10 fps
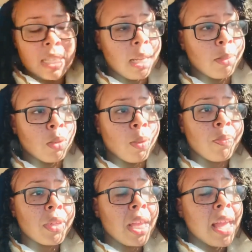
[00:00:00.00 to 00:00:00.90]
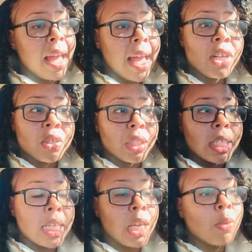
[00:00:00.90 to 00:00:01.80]
table.
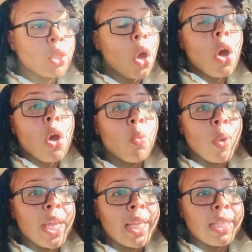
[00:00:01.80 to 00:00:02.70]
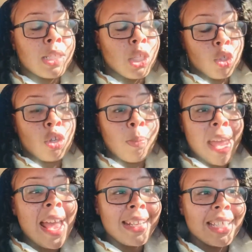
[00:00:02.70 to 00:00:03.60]
Actually, it was always the
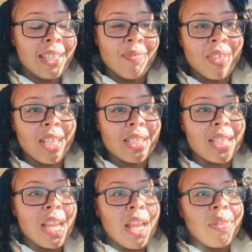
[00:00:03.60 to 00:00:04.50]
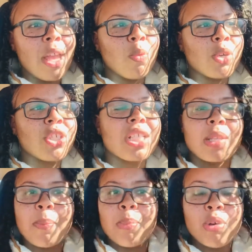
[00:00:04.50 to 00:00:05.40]
traumatic events that were
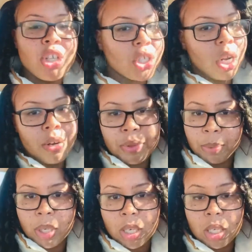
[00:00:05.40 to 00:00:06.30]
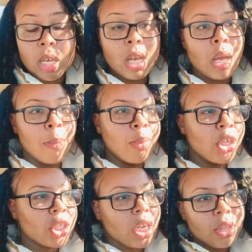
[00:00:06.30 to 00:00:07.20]
just pushed under the rug.
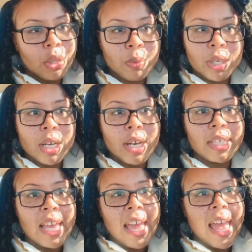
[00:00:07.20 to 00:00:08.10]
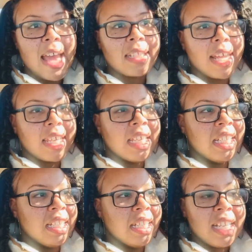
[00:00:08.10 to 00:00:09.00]
Push it under the rug, act like
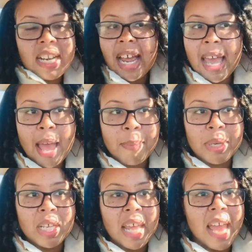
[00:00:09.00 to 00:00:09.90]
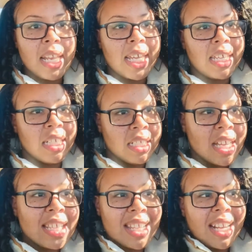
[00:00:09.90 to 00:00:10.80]
it did not happen, act like it
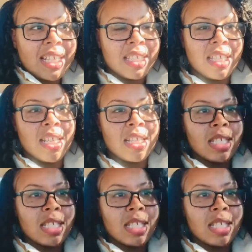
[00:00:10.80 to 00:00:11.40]
does not exist,